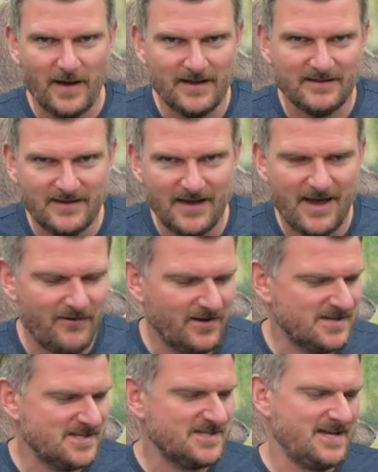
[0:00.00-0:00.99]

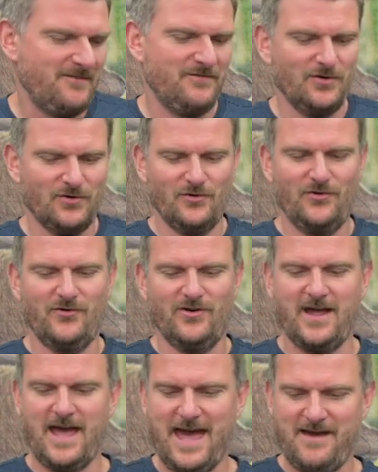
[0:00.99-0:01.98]
Panthera
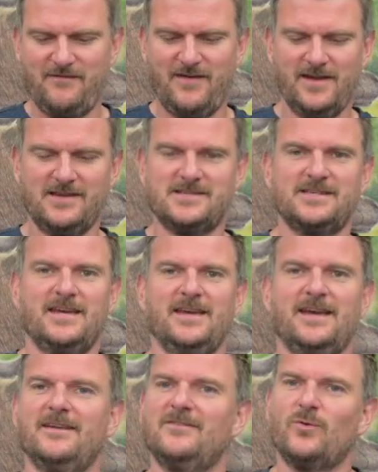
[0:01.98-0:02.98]
700 FAC
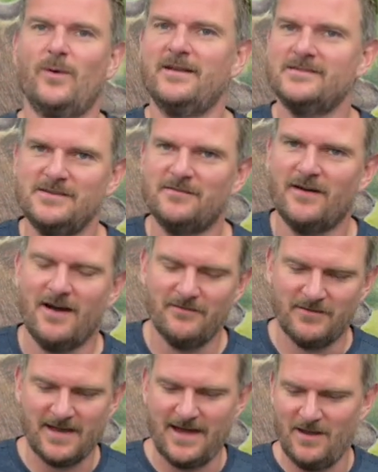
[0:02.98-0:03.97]
in
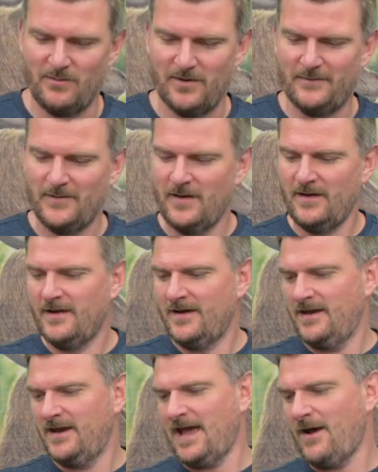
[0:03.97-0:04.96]
25 caliber.
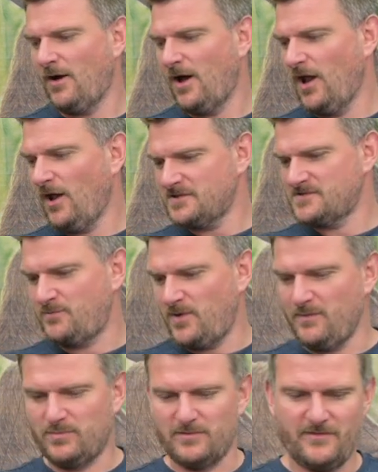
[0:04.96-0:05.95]
Now, a lot of
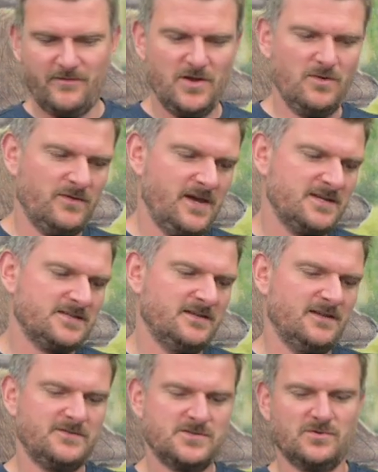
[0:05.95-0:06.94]
people reviewed this
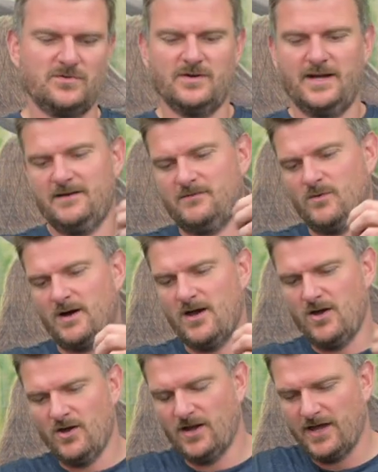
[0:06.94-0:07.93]
and they saw it quite
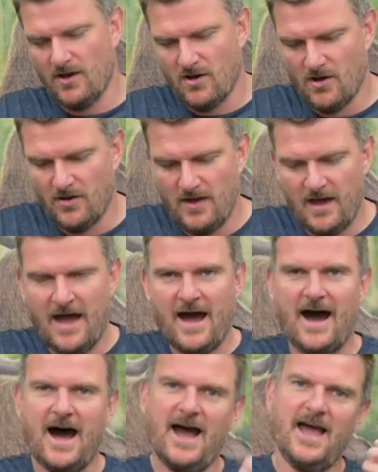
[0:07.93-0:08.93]
early on.
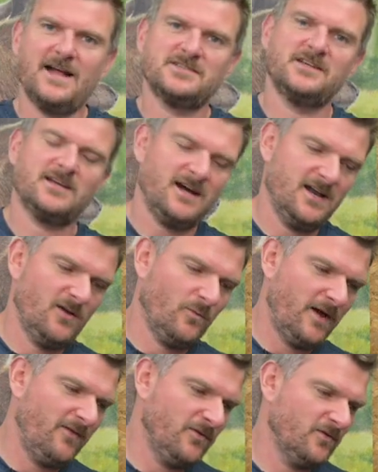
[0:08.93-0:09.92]
I actually kind of
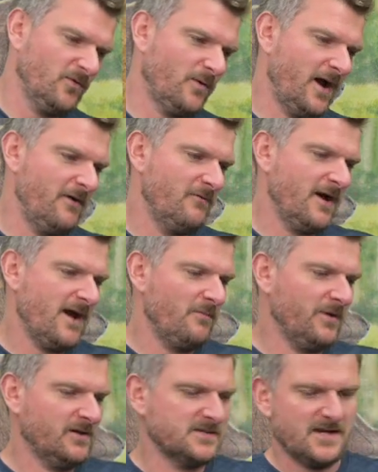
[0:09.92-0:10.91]
went the other way
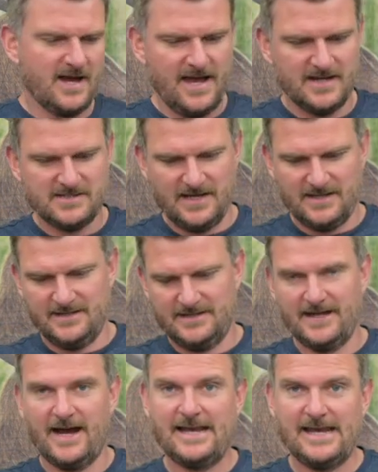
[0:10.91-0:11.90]
around because I actually had the
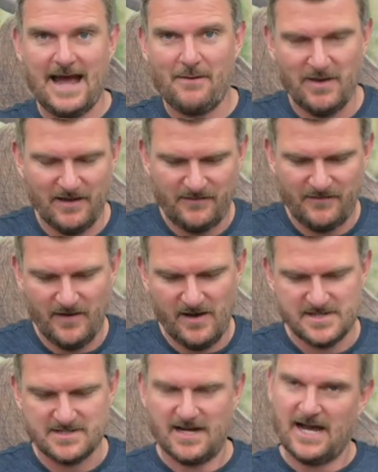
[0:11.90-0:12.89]
dynamic
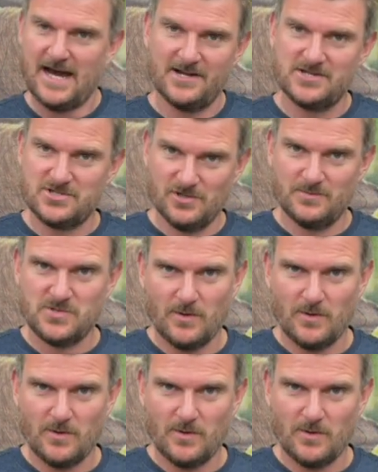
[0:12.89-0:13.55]
first and I had a sub